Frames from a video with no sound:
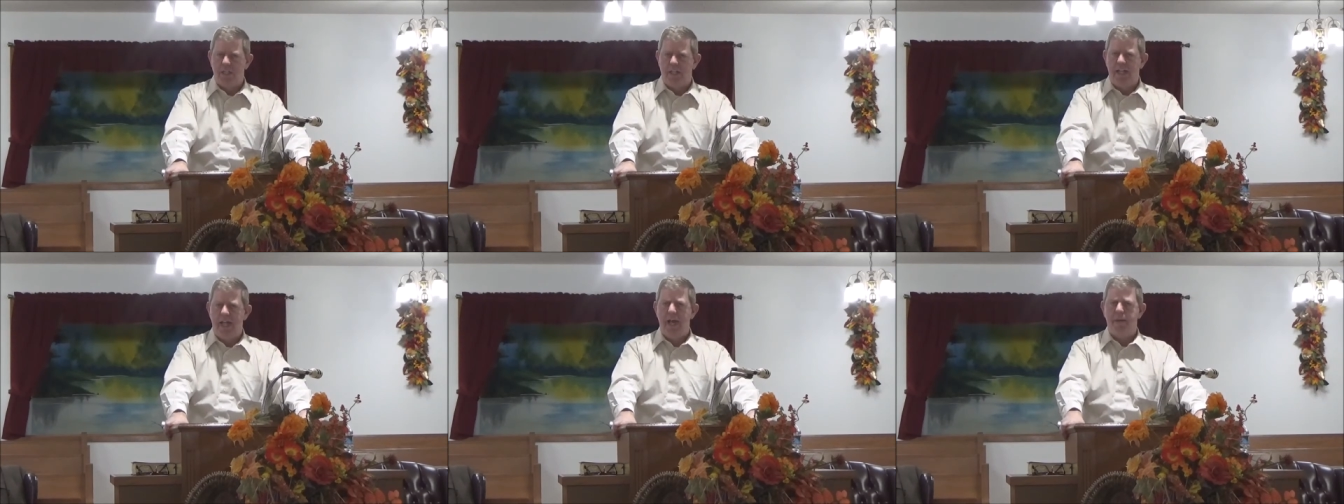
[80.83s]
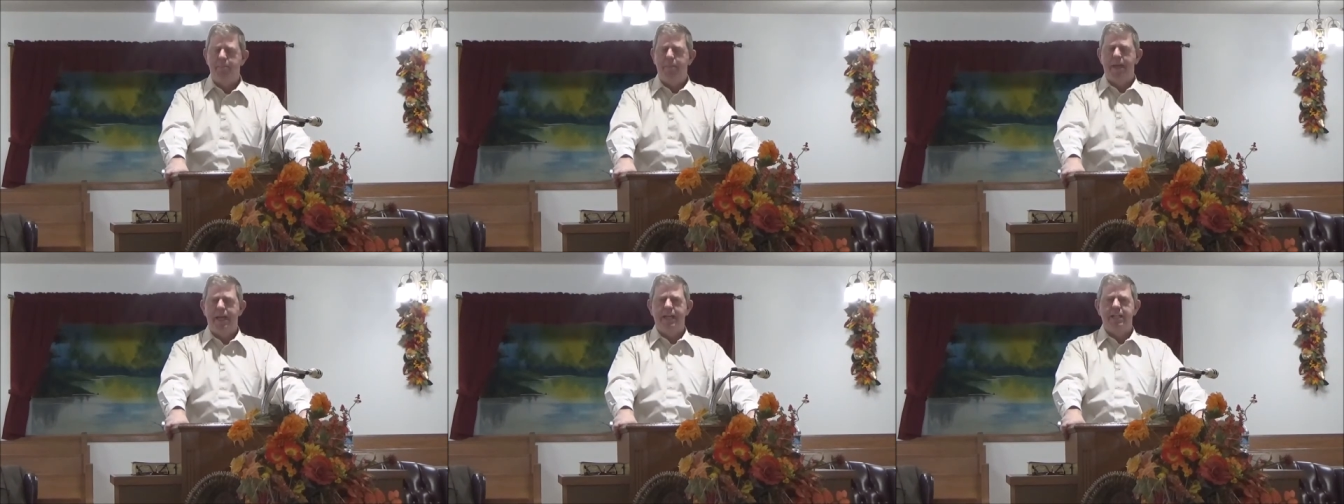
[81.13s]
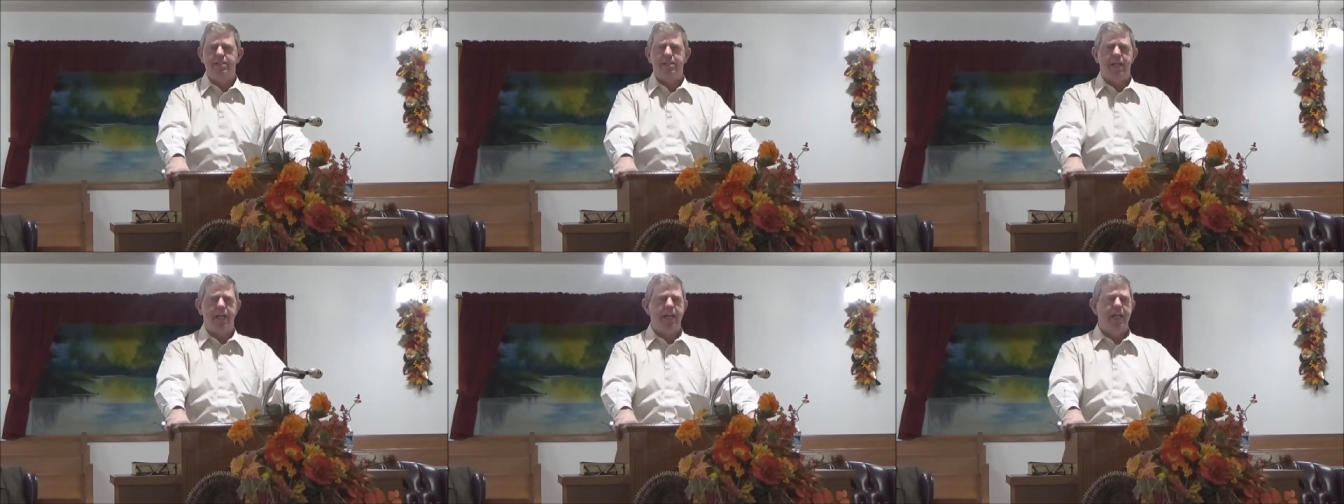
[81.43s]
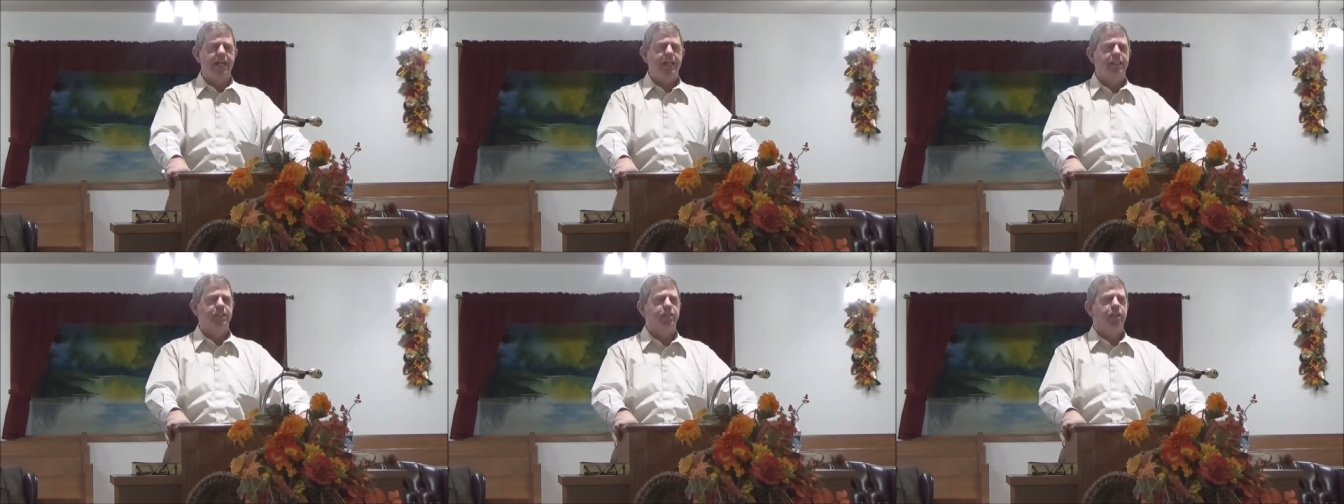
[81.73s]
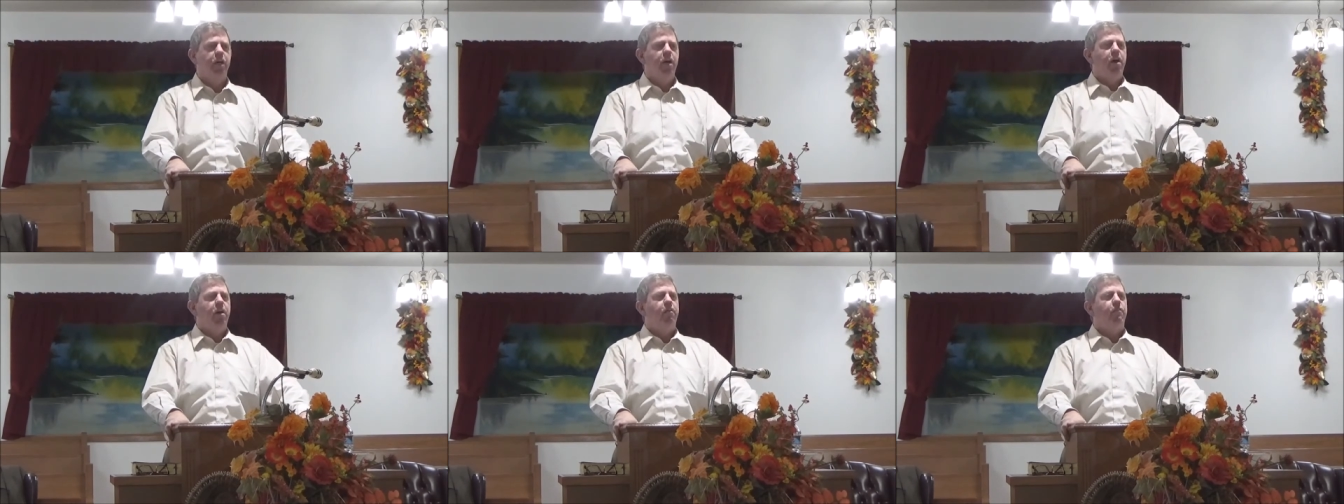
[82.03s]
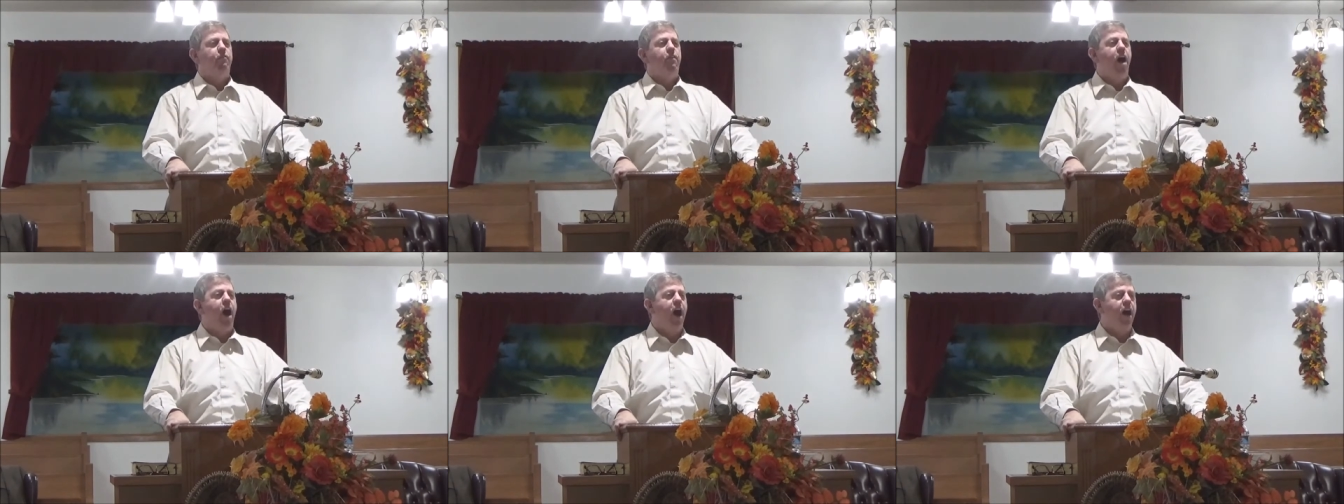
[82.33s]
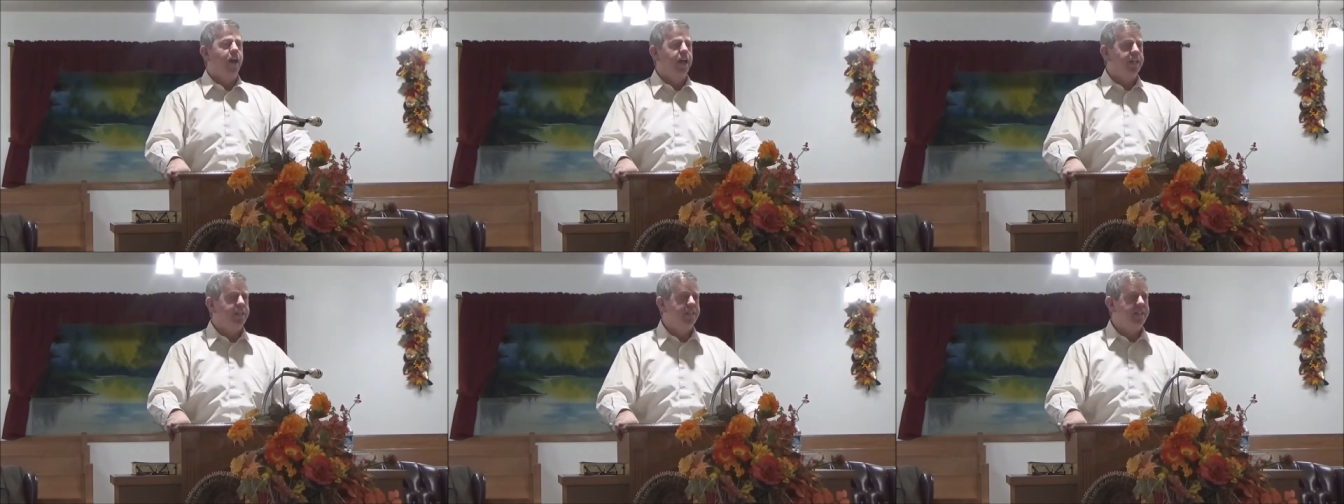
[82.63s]
and that means that He has
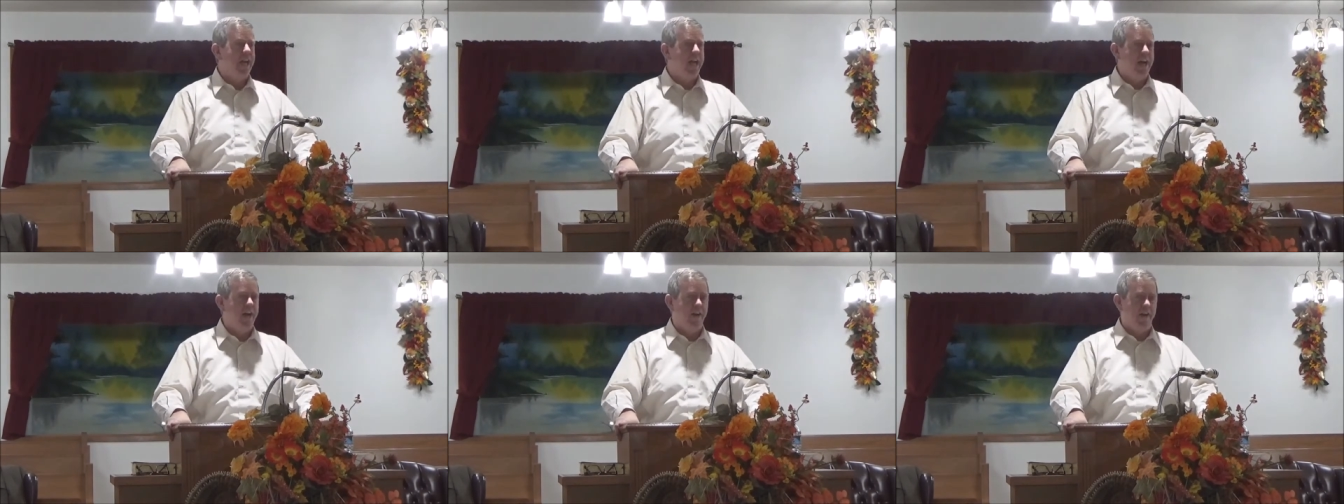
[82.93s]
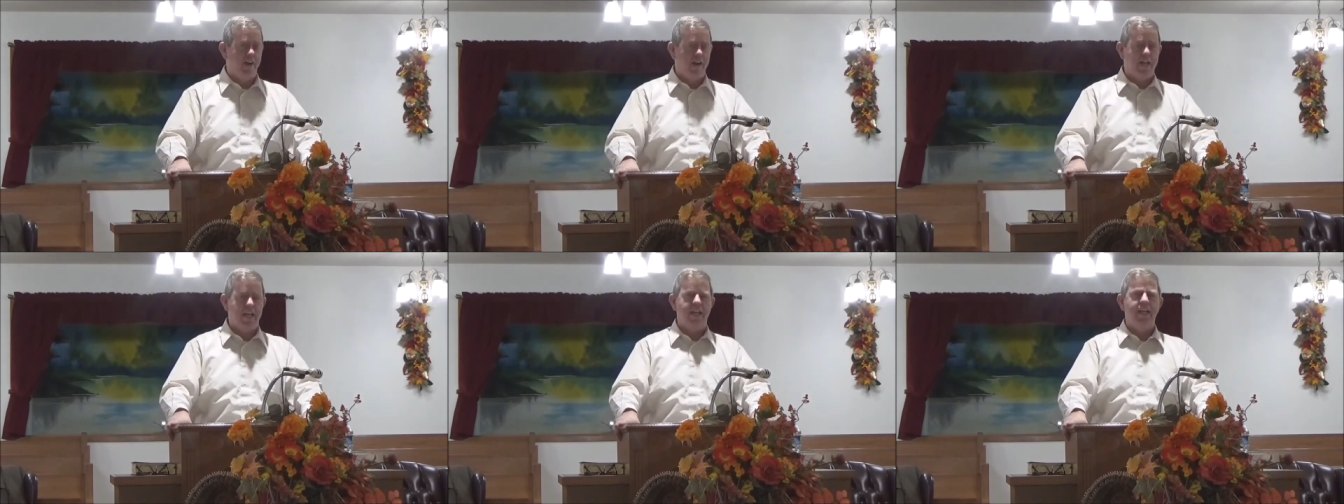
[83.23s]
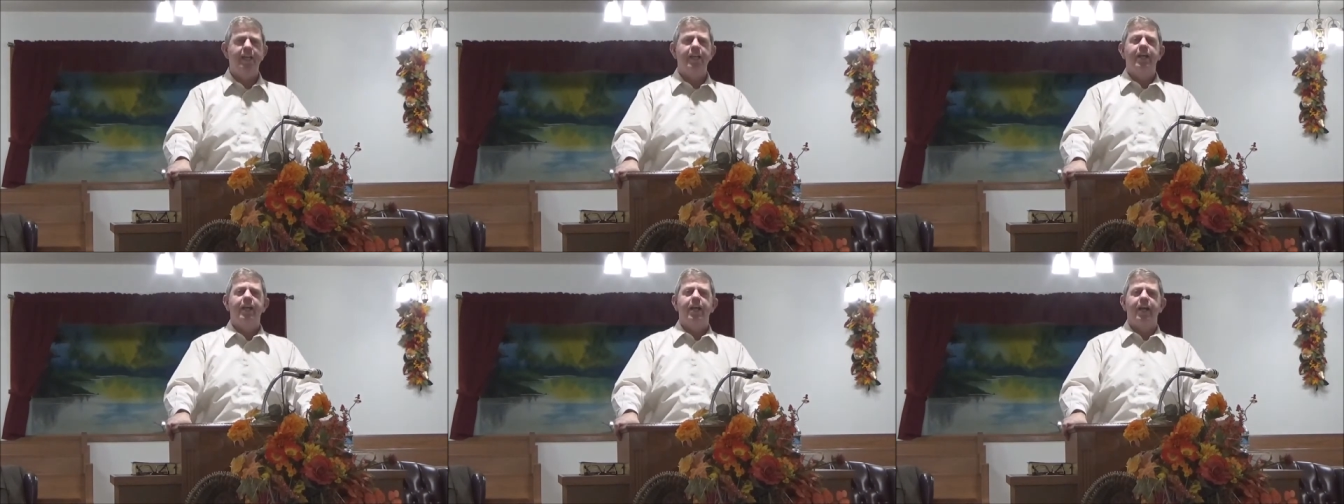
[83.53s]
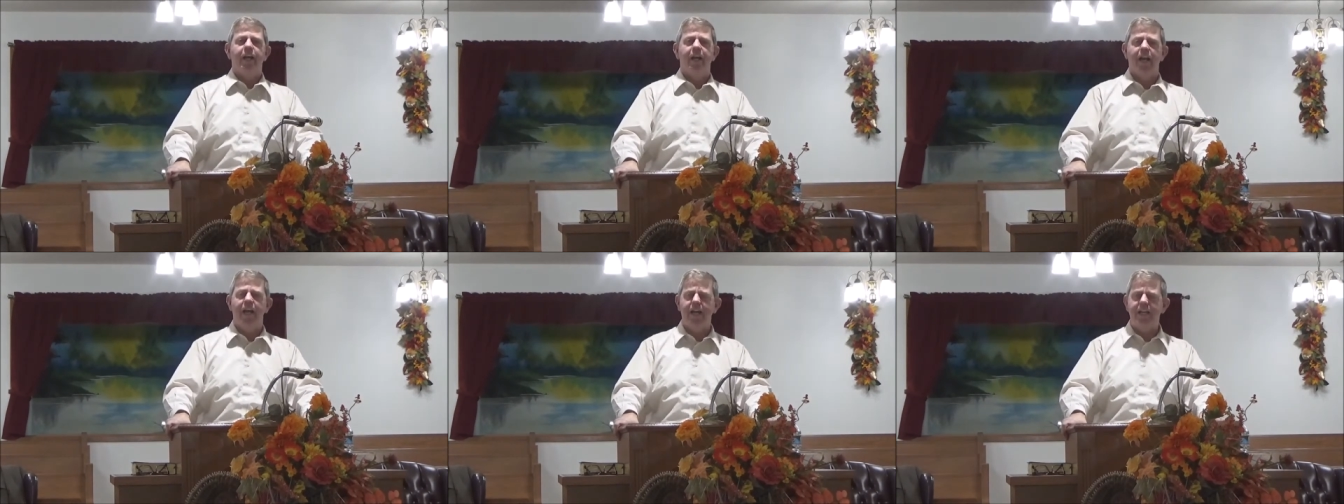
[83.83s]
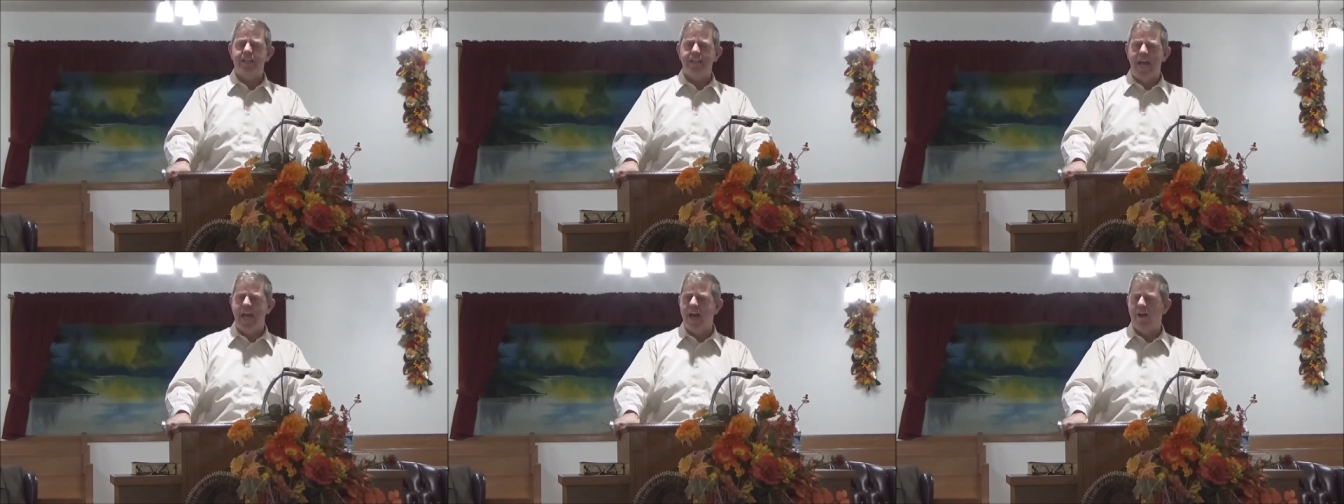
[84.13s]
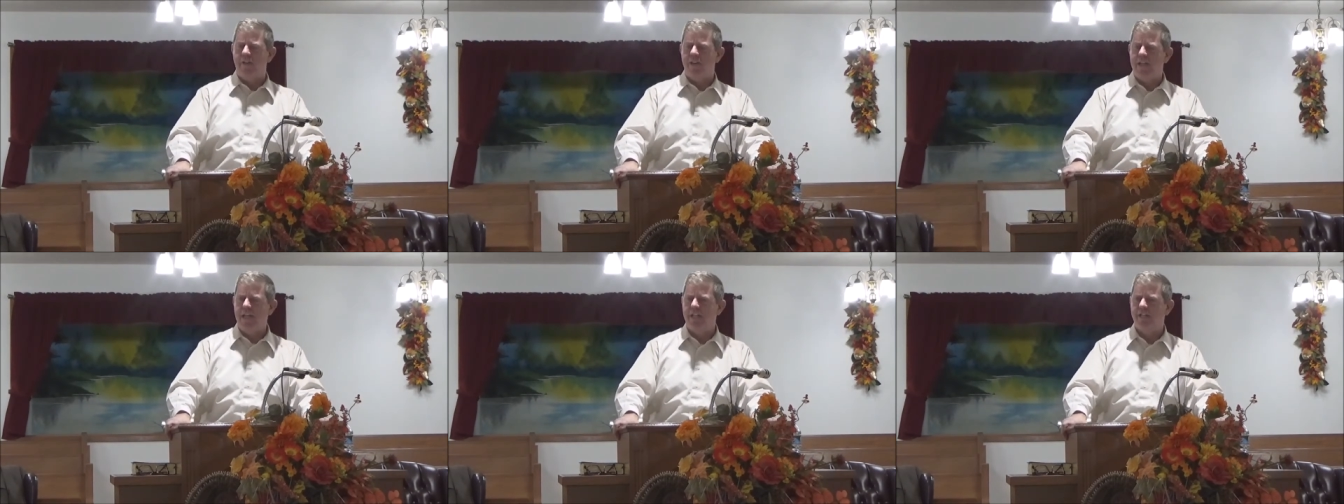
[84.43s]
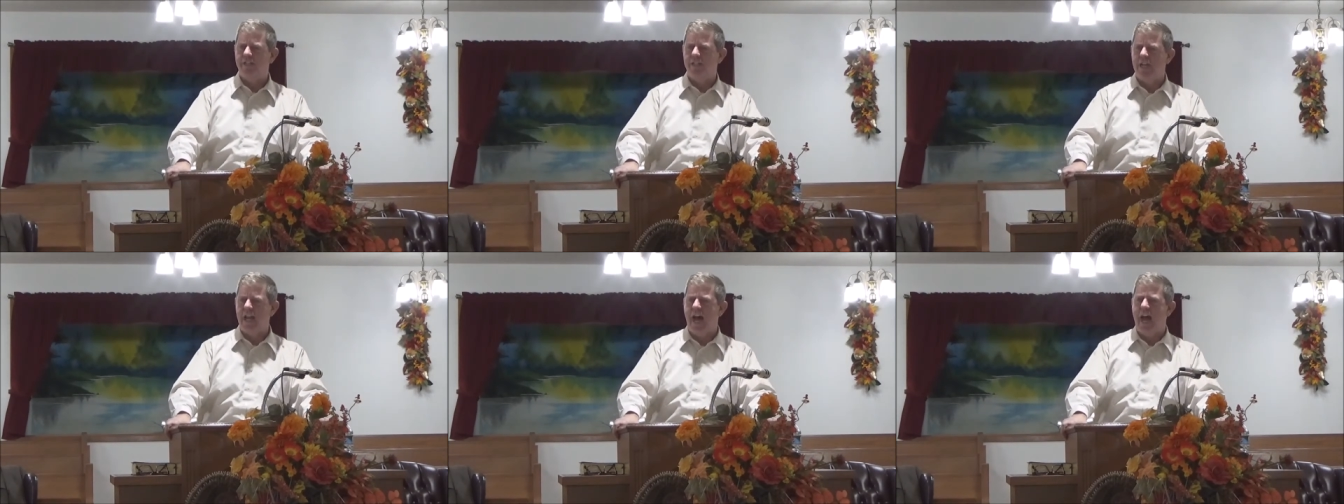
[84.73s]
voluntarily laid down
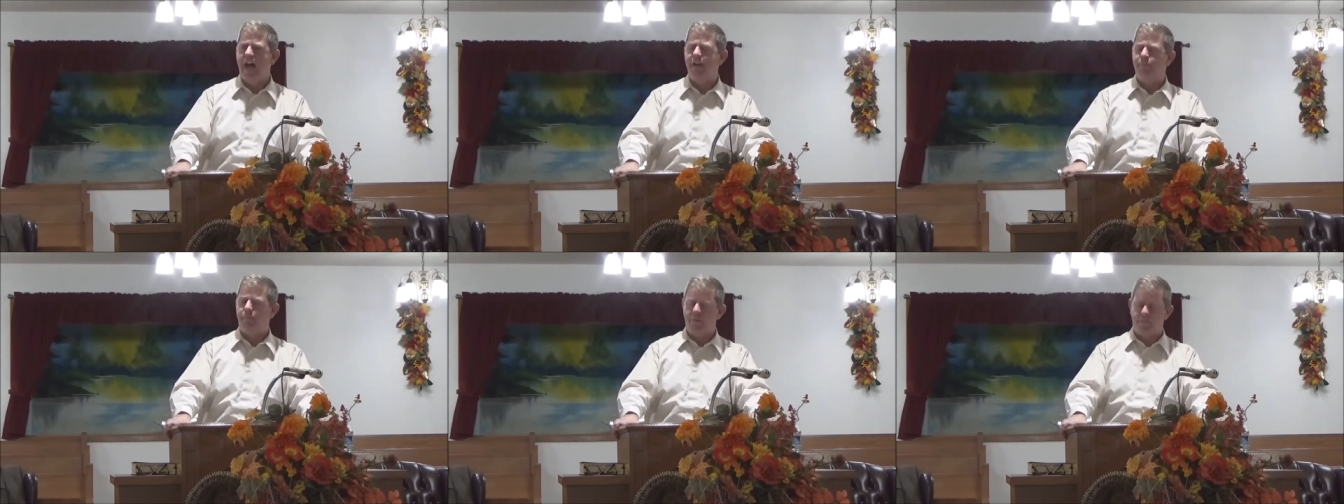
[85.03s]
His life.